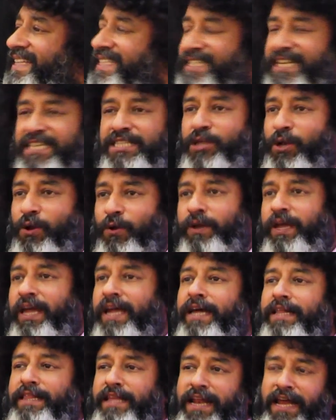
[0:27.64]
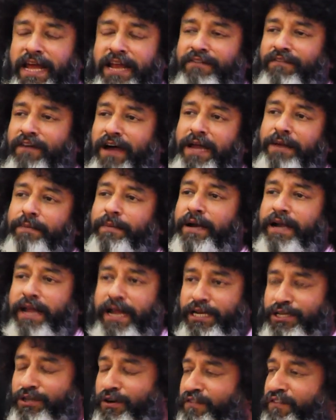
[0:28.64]
Just looking at that environment,
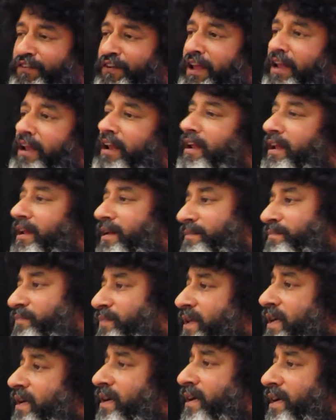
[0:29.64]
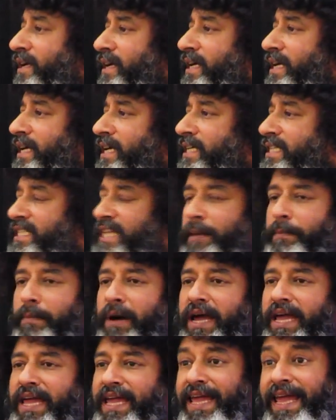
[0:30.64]
I should feel
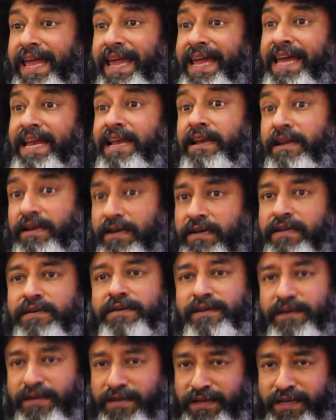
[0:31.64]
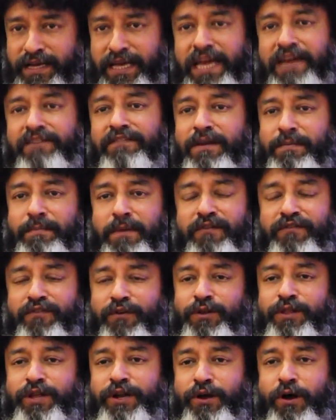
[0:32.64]
semi-healed even
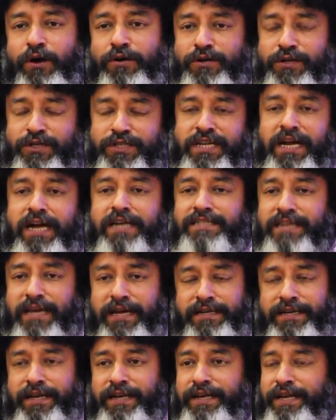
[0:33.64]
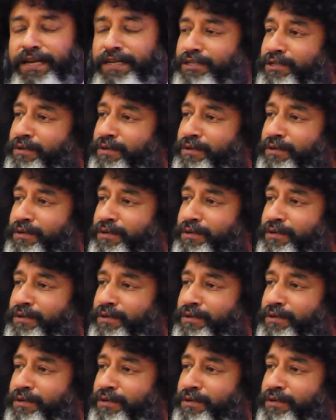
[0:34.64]
before the doctor starts attending